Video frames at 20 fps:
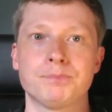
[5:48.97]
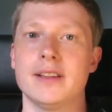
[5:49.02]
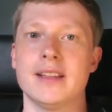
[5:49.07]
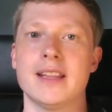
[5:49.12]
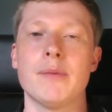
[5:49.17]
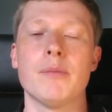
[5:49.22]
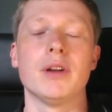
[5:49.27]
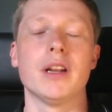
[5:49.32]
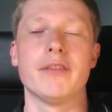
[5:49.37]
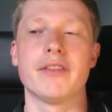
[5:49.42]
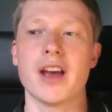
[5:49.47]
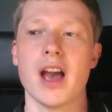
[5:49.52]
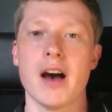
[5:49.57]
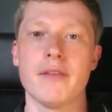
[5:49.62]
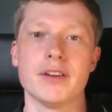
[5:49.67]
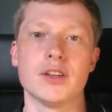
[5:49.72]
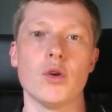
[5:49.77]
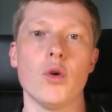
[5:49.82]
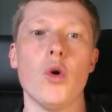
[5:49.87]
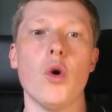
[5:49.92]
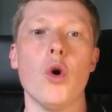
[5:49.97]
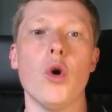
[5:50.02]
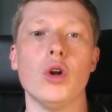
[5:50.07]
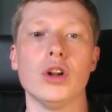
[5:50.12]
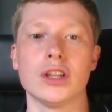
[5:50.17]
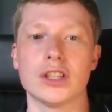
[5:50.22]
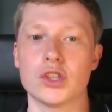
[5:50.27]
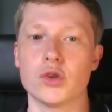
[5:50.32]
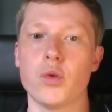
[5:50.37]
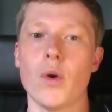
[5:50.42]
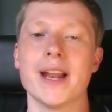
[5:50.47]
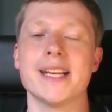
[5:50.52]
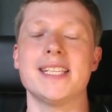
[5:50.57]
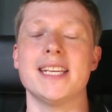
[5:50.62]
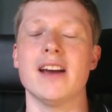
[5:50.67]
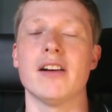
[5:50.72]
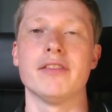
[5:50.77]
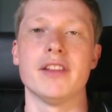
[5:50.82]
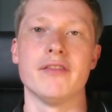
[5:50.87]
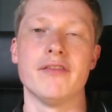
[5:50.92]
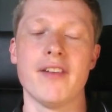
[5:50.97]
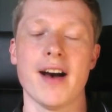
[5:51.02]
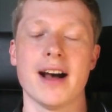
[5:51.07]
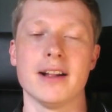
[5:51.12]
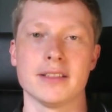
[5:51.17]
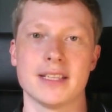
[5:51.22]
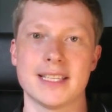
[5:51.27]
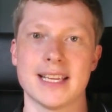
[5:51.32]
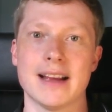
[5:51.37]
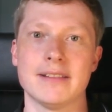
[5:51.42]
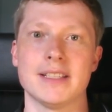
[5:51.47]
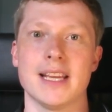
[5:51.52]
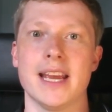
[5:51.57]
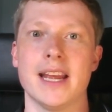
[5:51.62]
Then we'll have covered all 20 of the vowel sounds